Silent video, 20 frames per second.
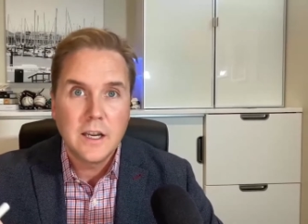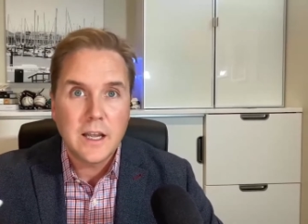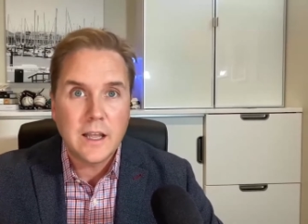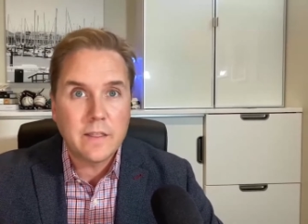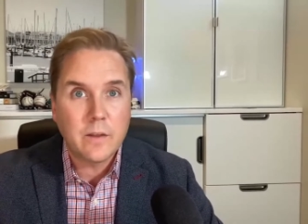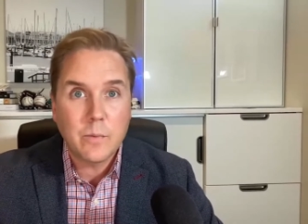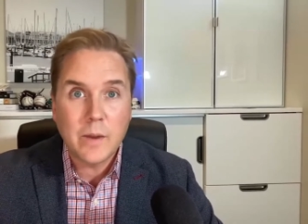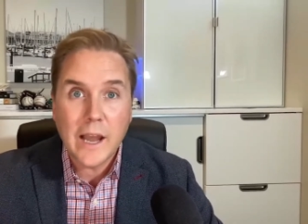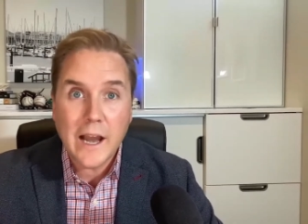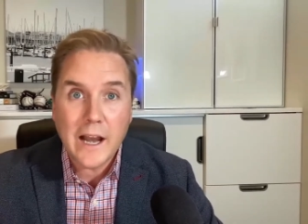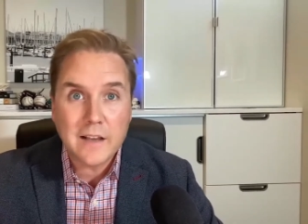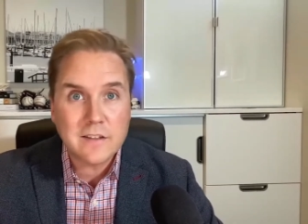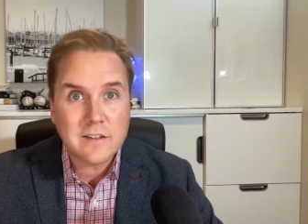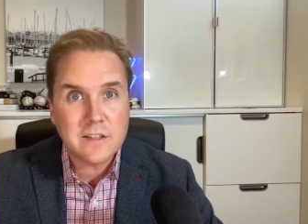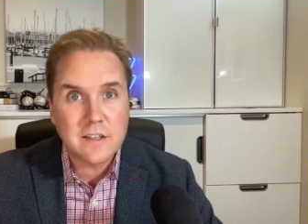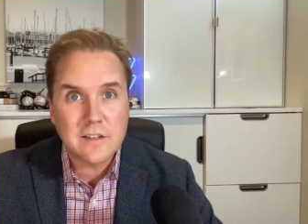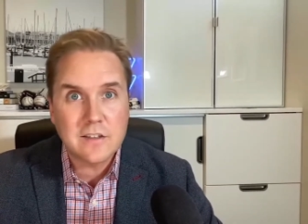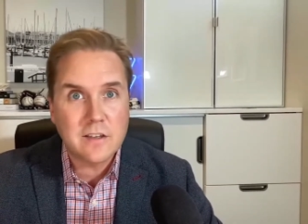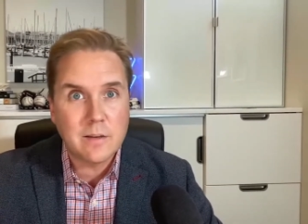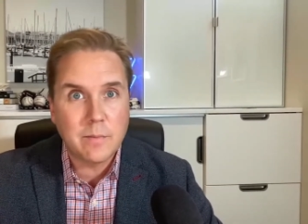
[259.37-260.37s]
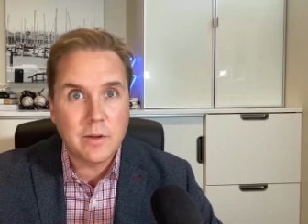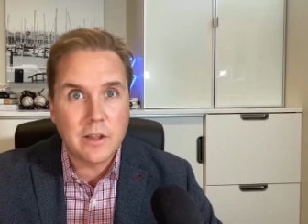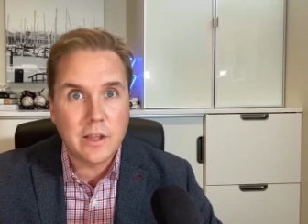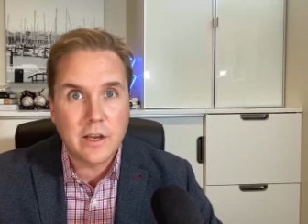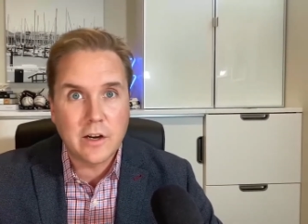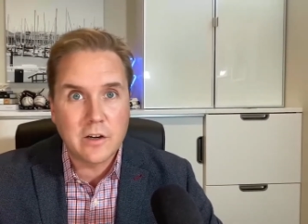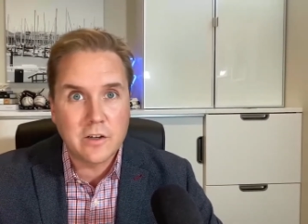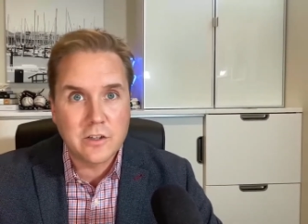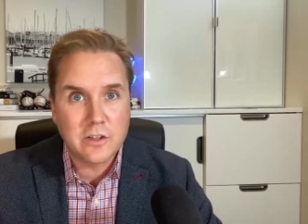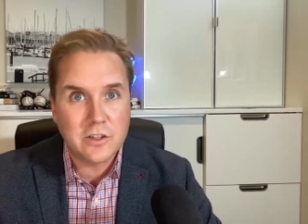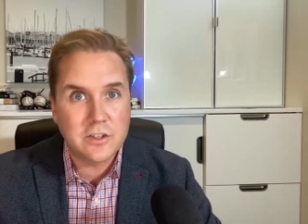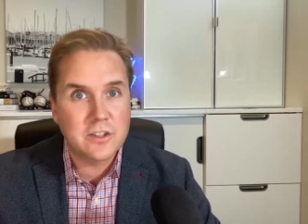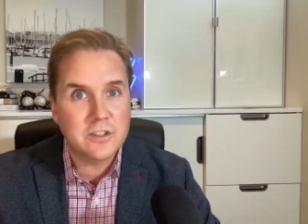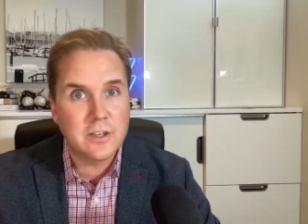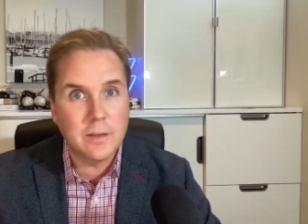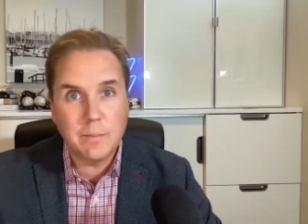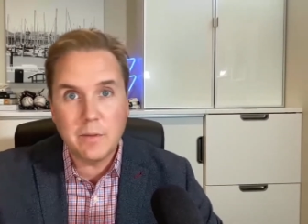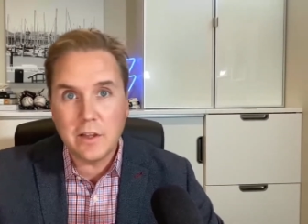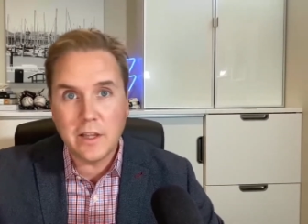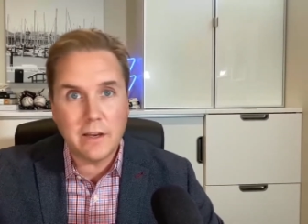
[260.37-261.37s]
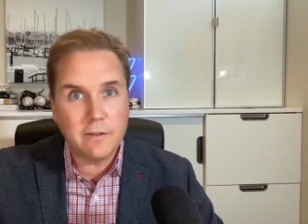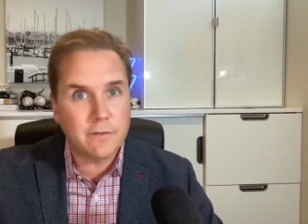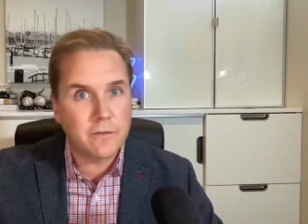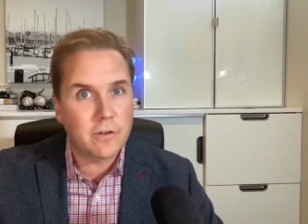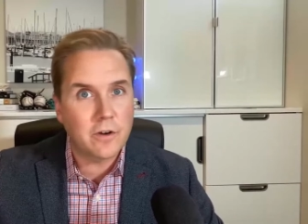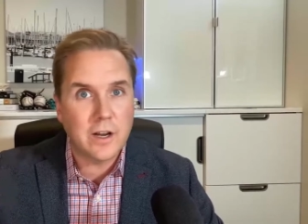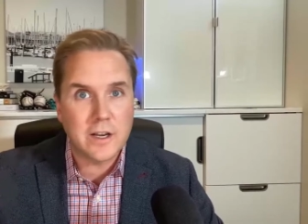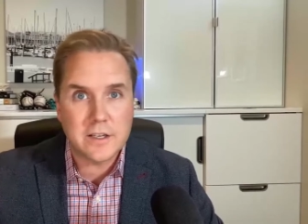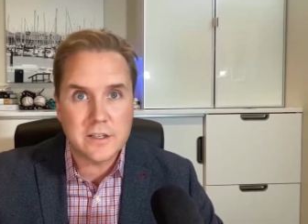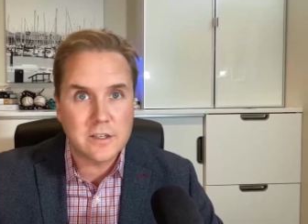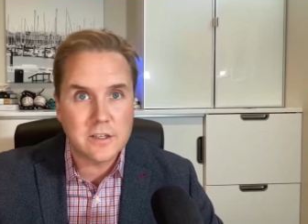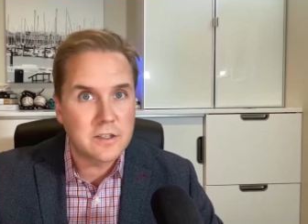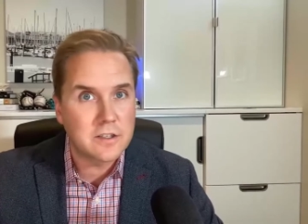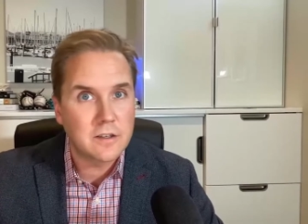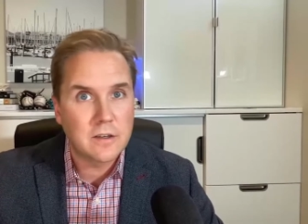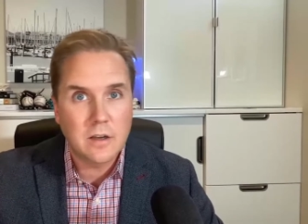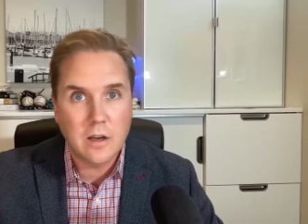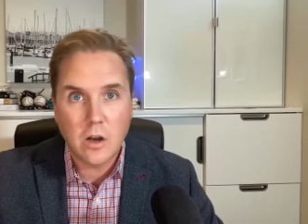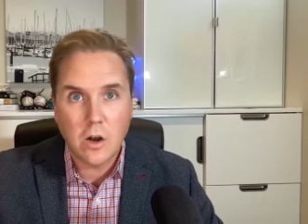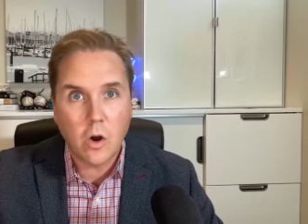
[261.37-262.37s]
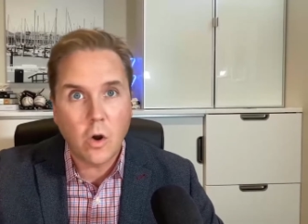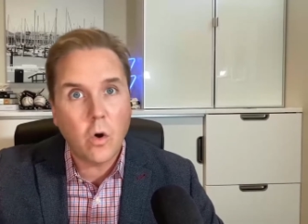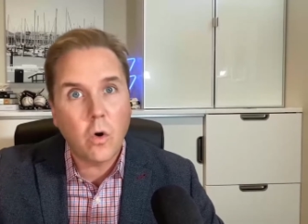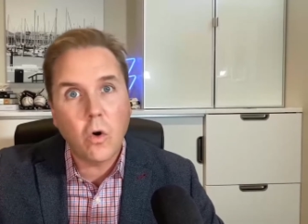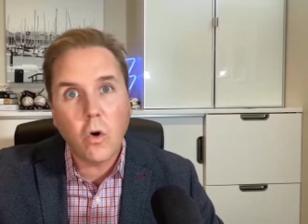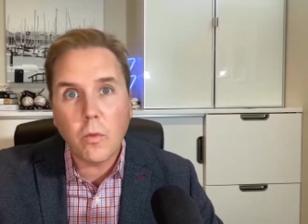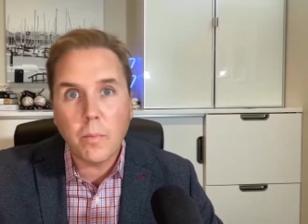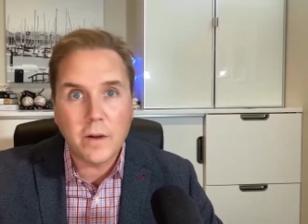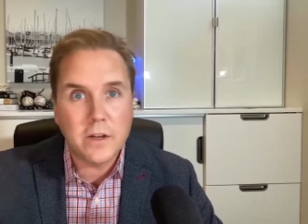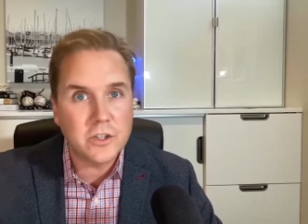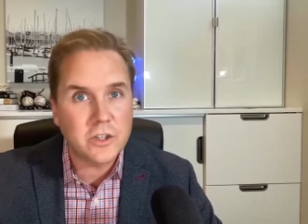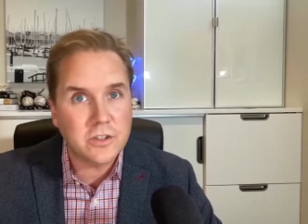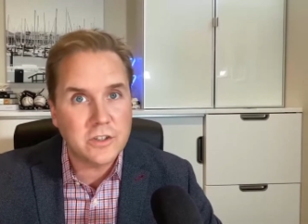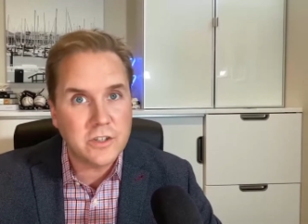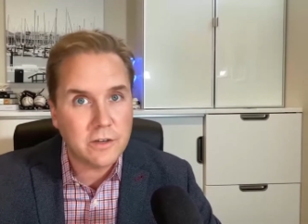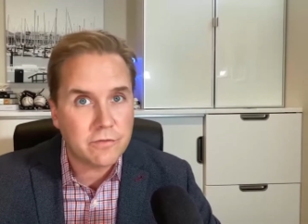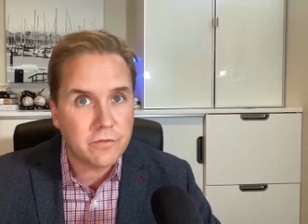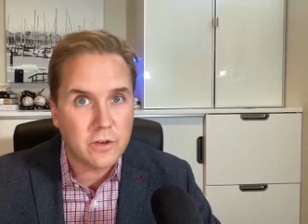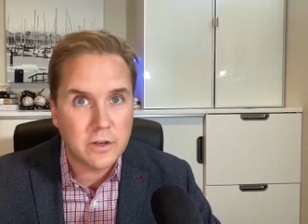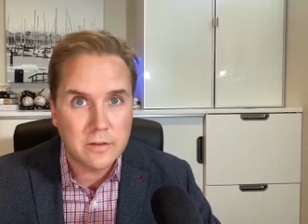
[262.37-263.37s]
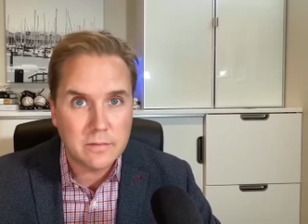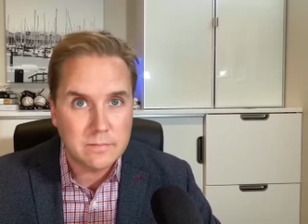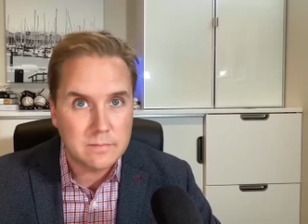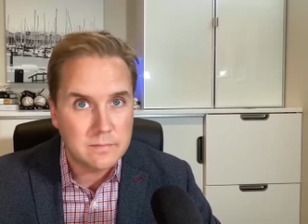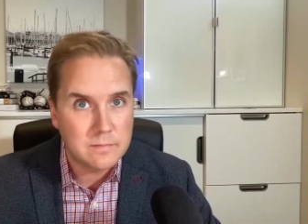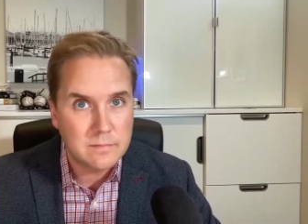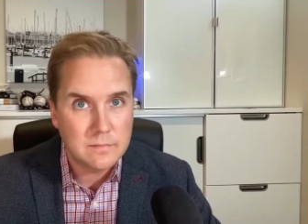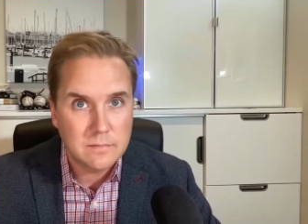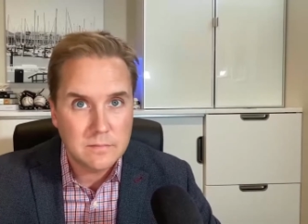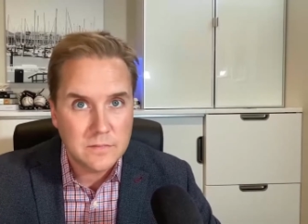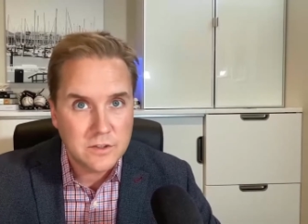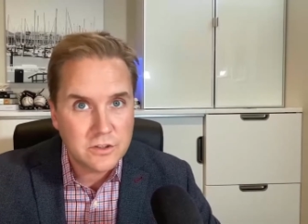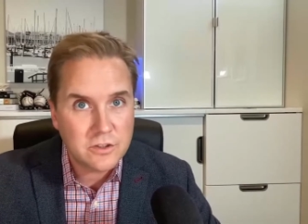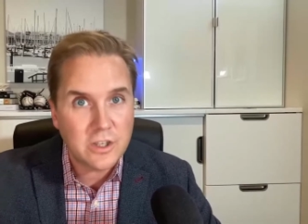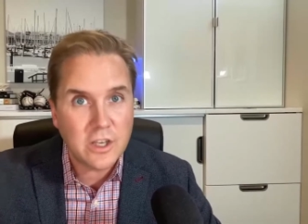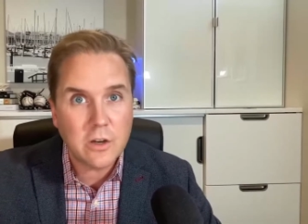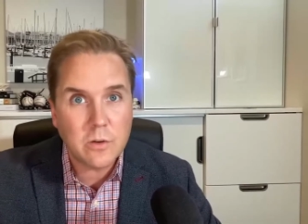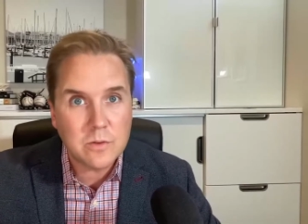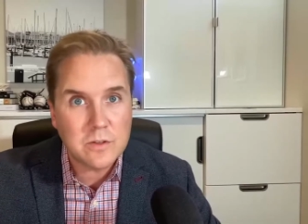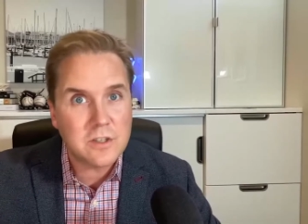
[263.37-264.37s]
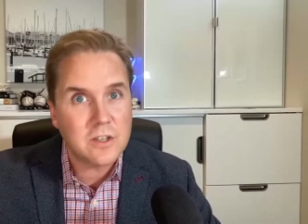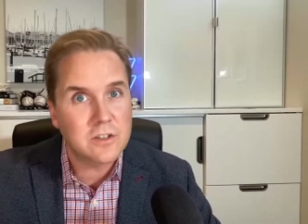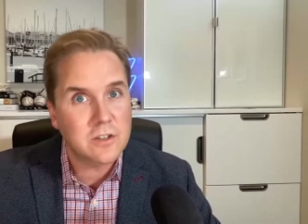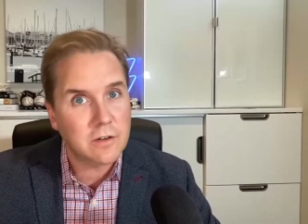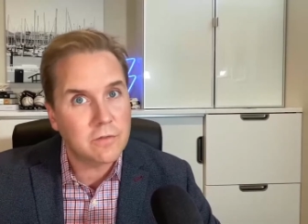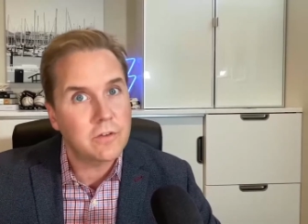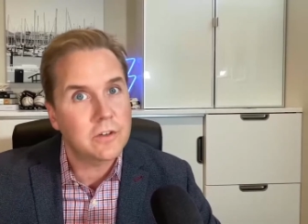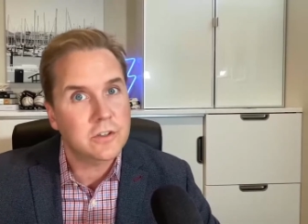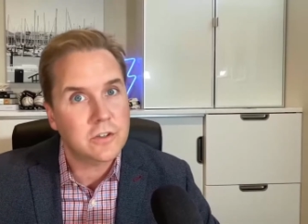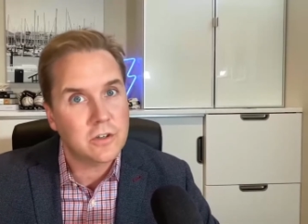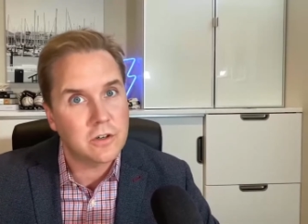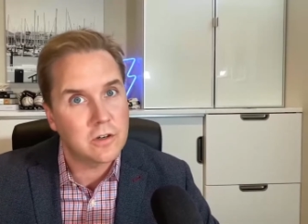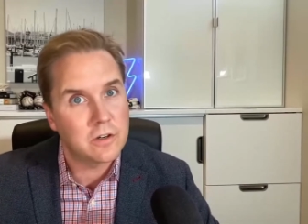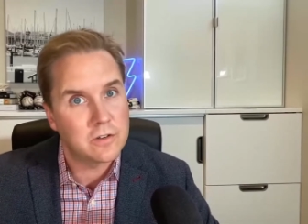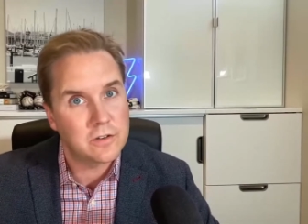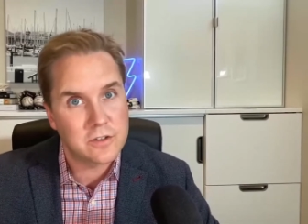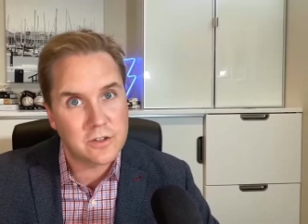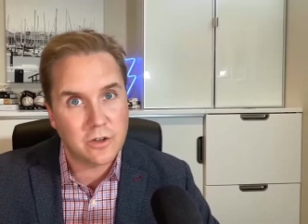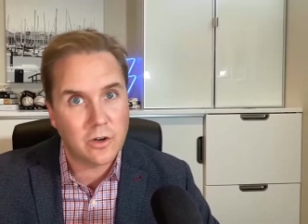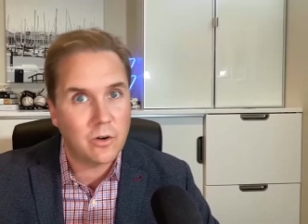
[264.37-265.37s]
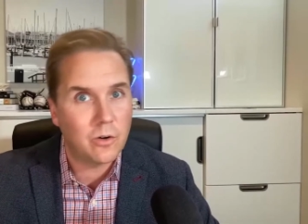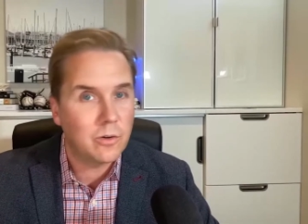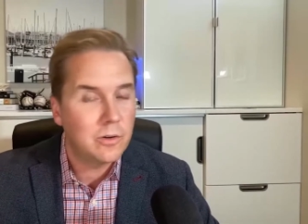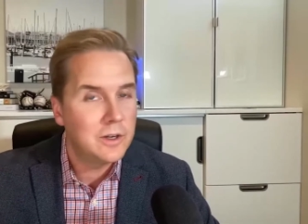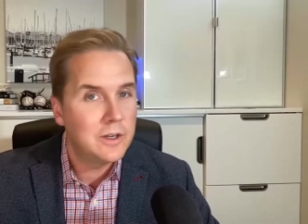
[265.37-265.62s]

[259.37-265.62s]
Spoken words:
And then we ask the simulator, just simulate for us a whole bunch of different sequences of returns. So